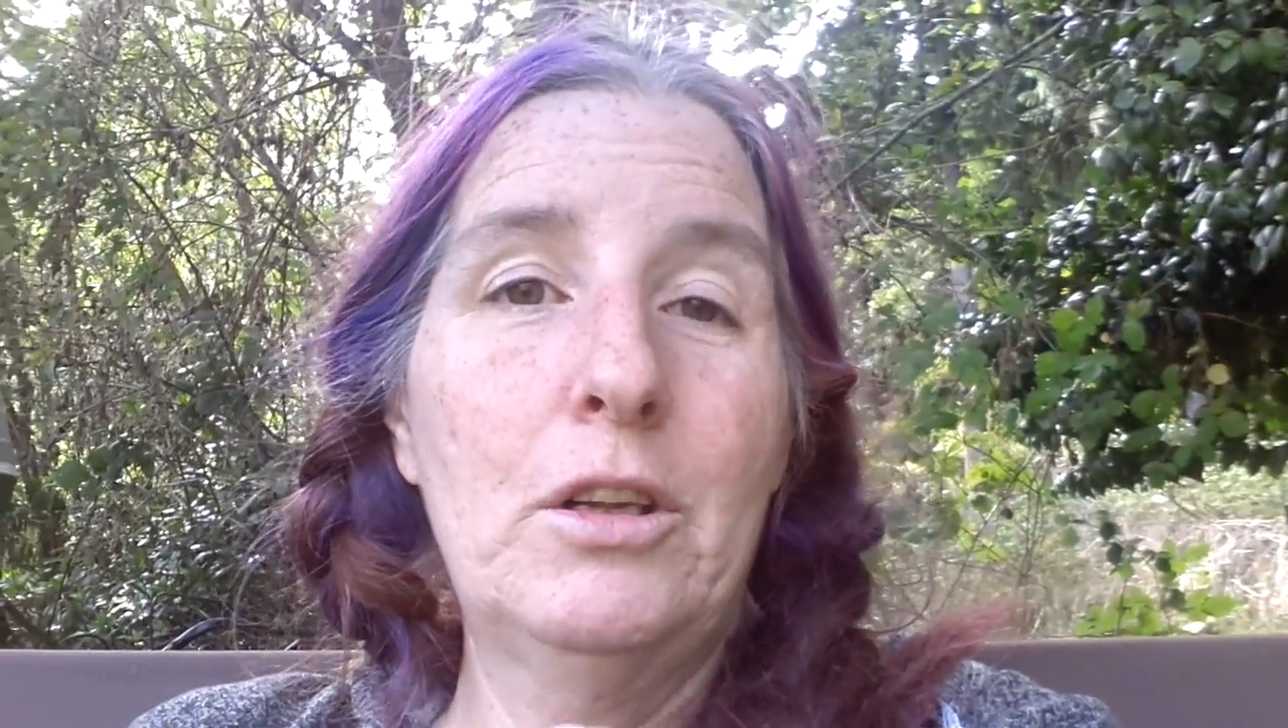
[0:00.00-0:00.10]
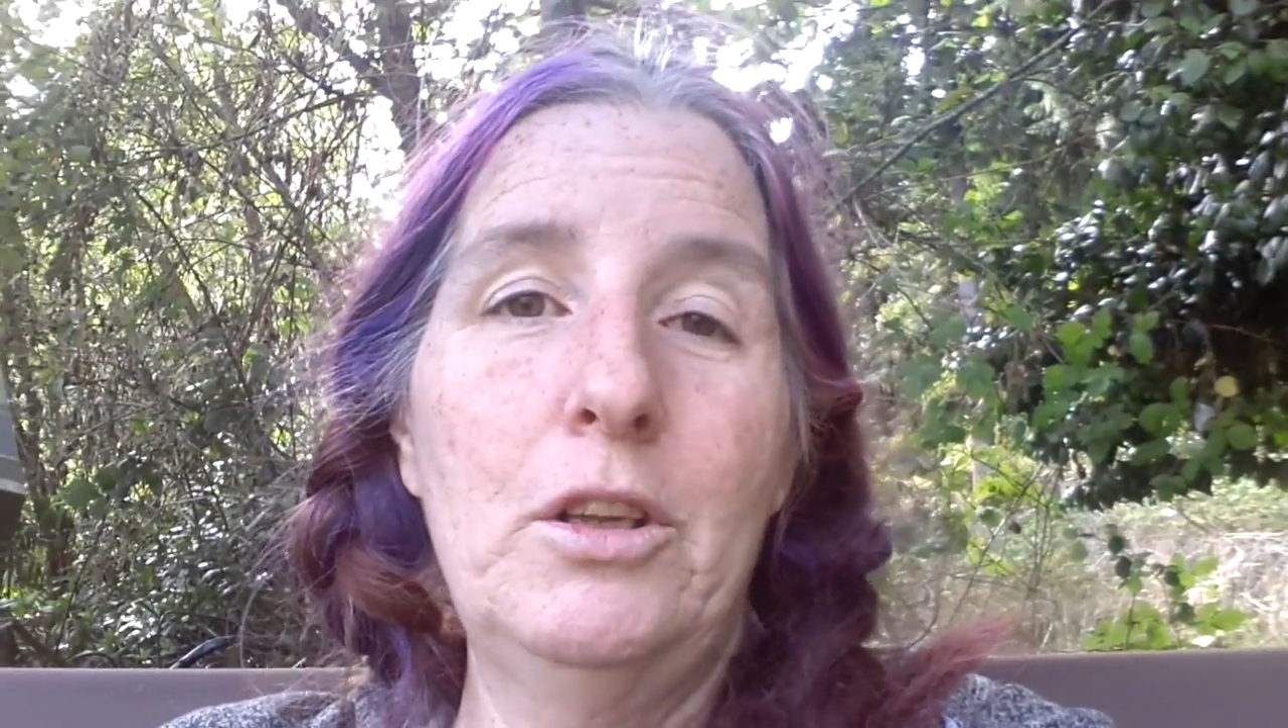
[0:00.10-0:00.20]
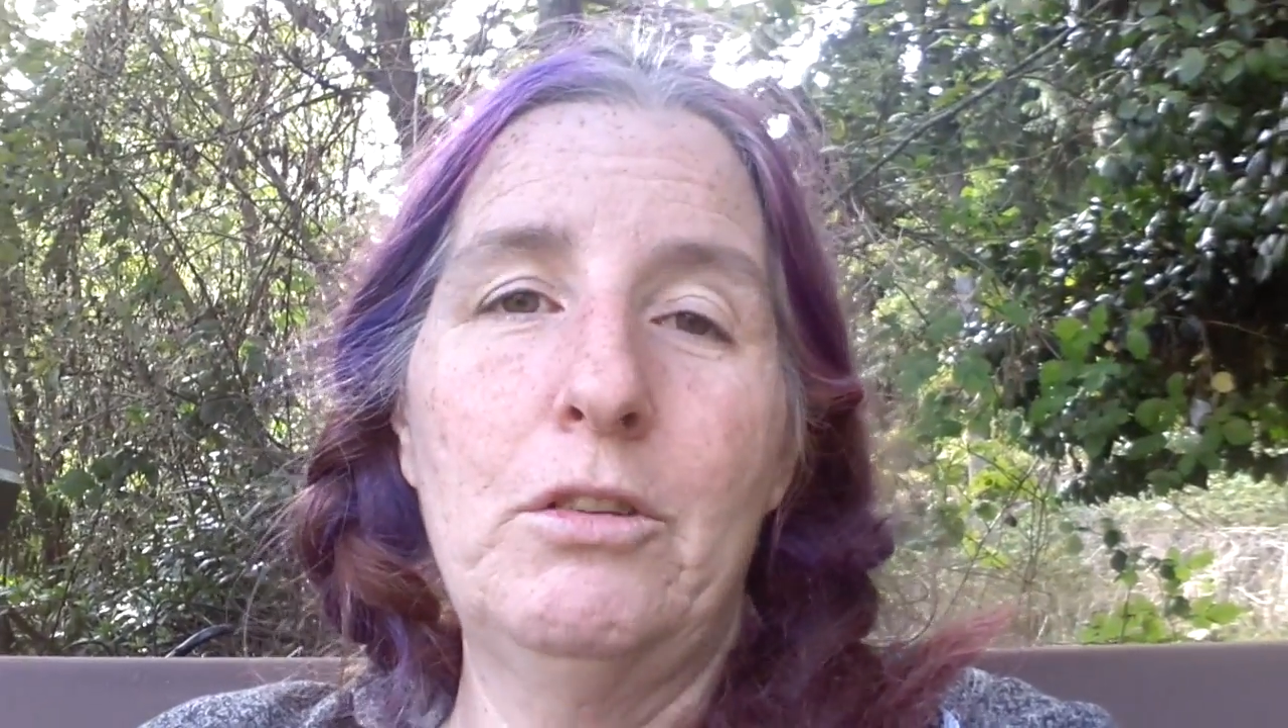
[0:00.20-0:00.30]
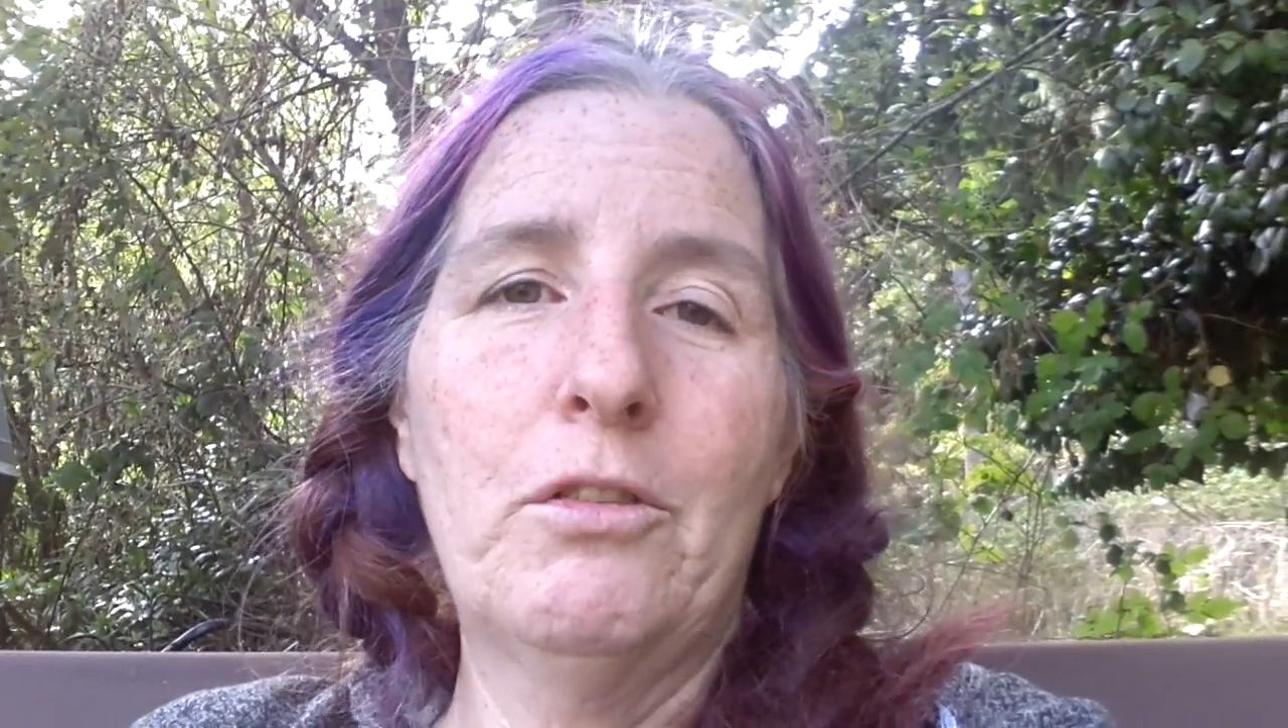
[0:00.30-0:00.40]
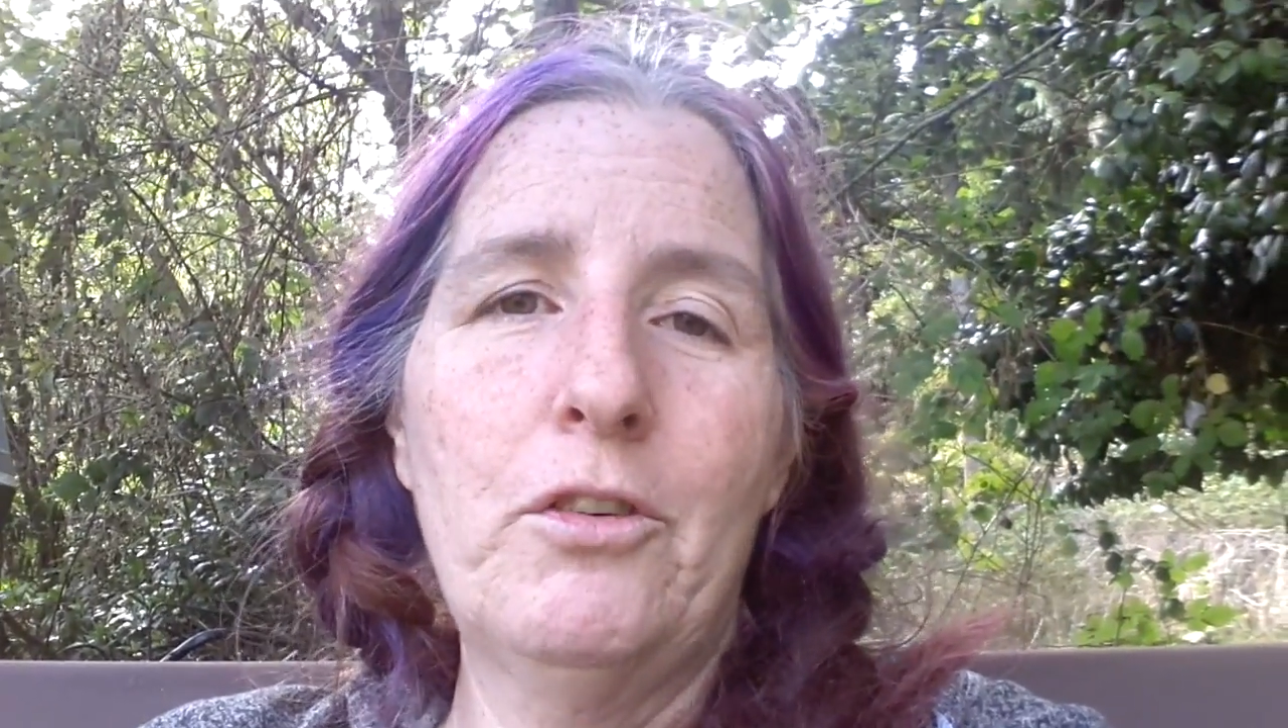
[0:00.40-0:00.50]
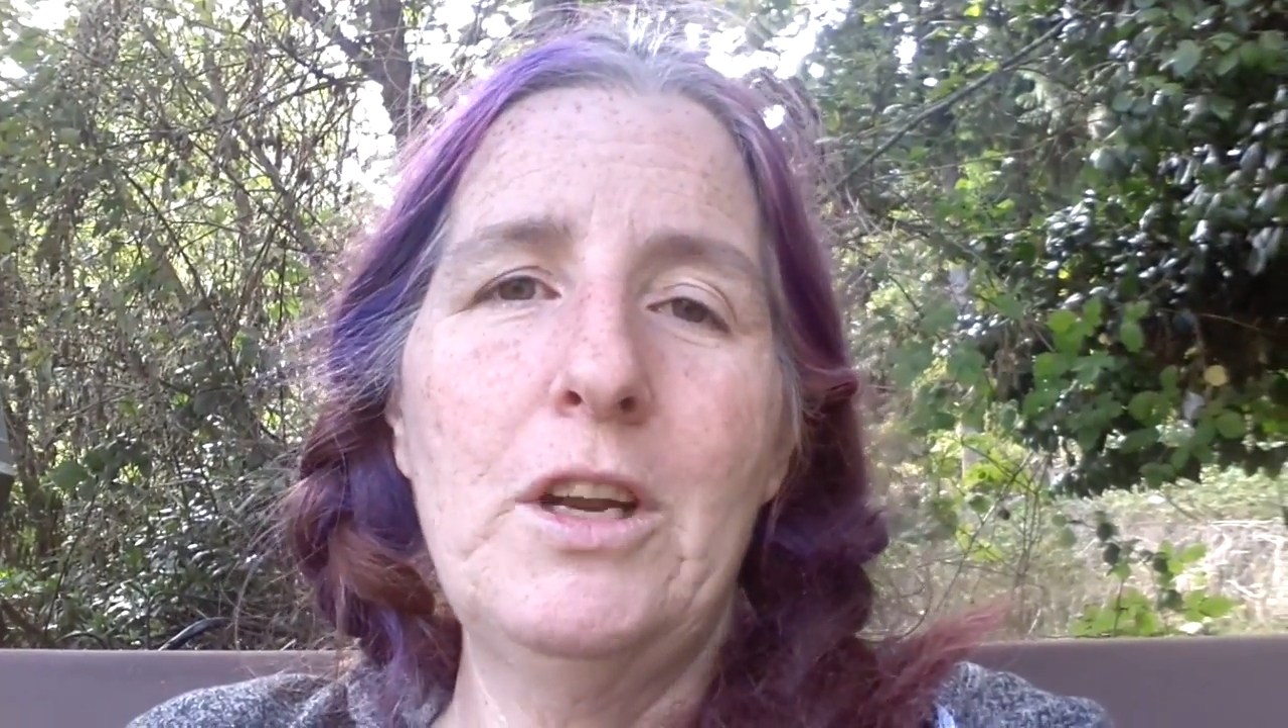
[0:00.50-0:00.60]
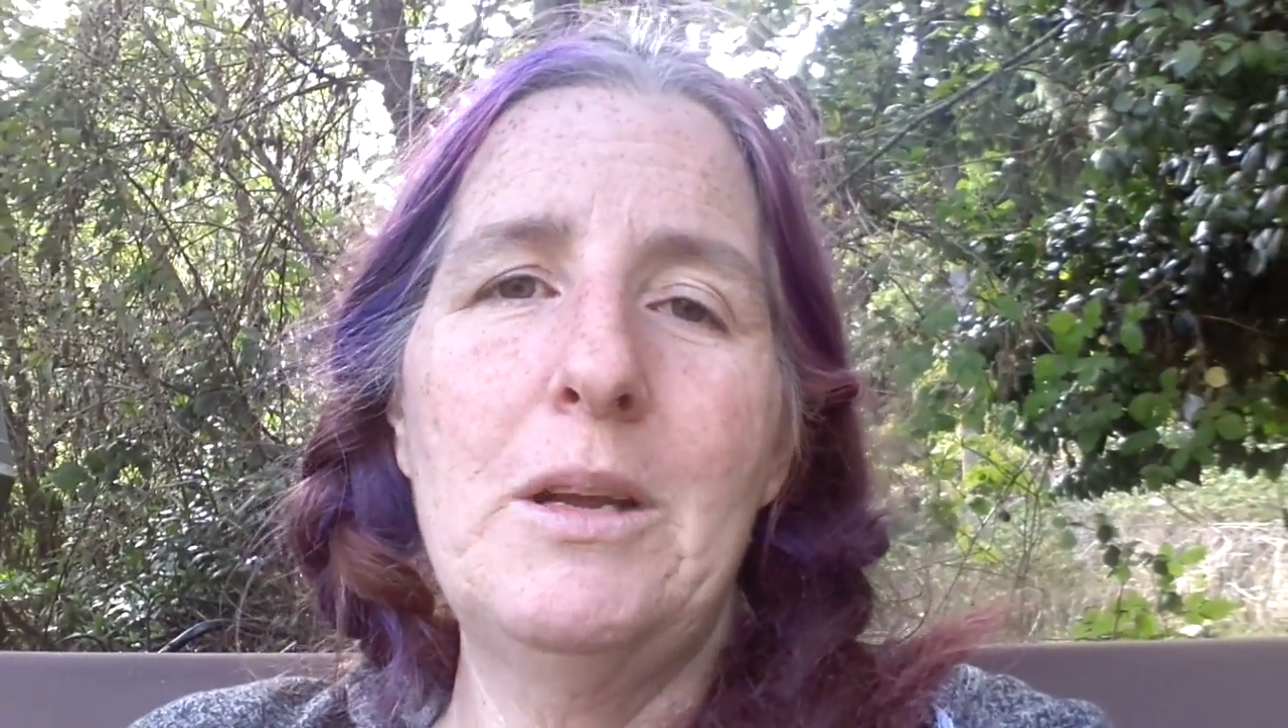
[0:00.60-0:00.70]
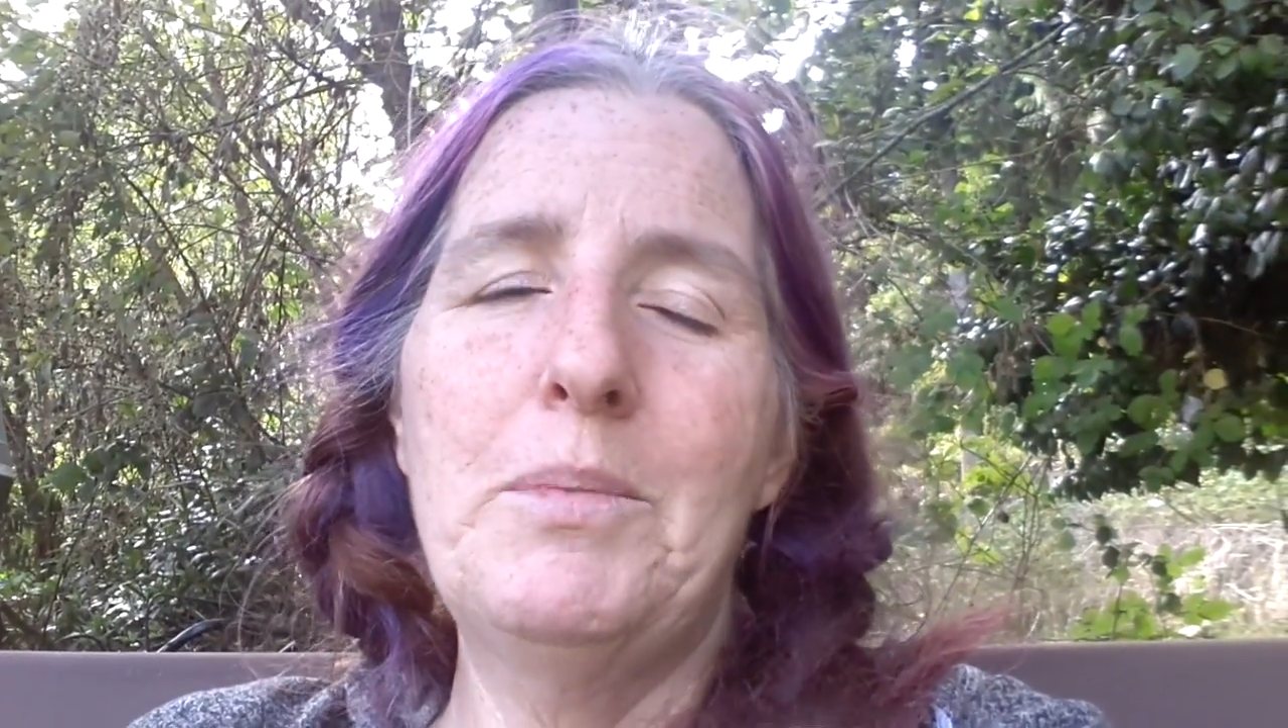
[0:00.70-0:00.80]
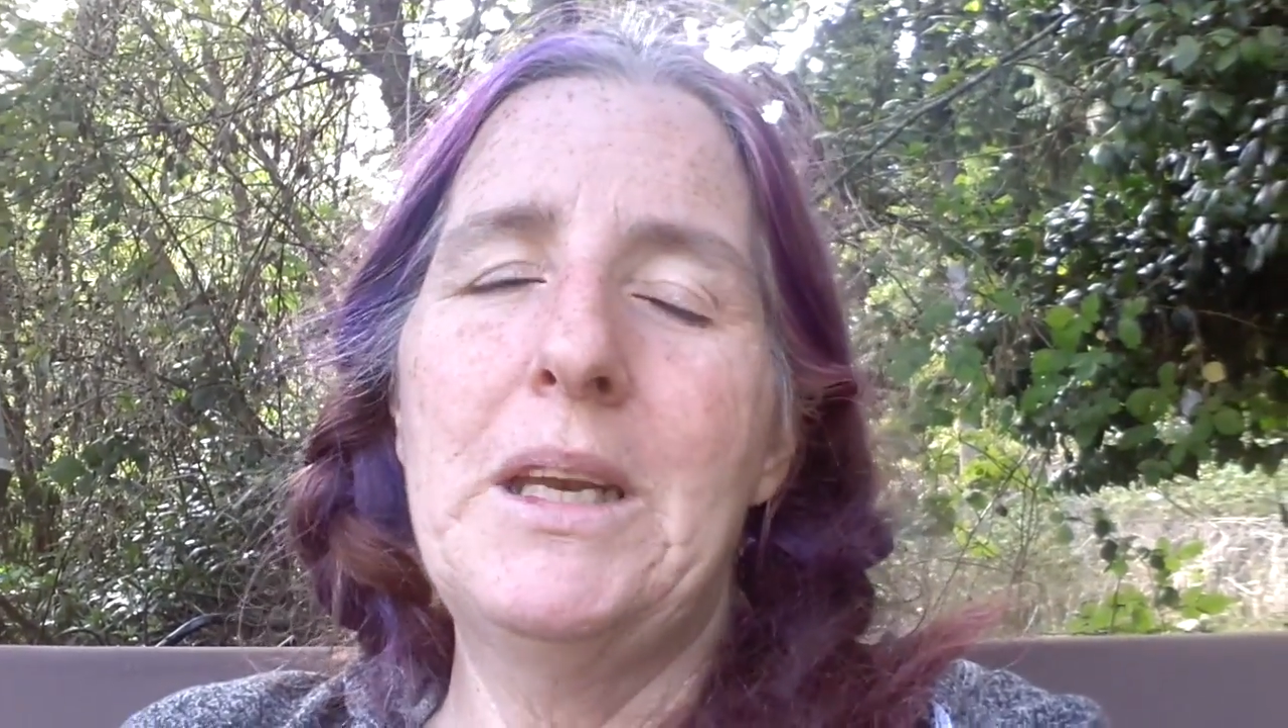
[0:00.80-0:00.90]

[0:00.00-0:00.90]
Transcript: gluten-free,